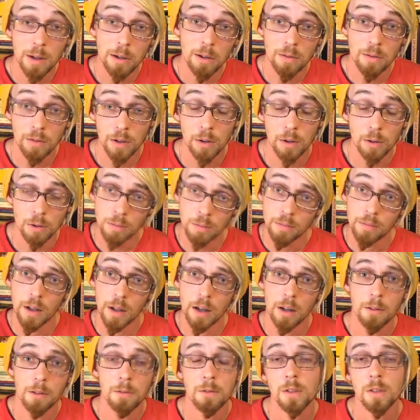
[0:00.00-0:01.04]
review
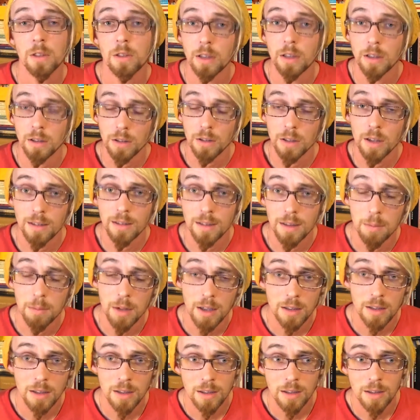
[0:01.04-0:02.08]
of Strangers, Gods, and
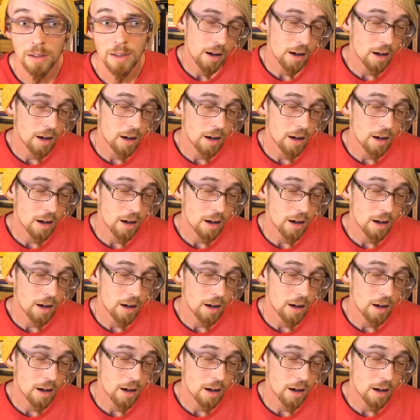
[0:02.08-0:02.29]
Monsters.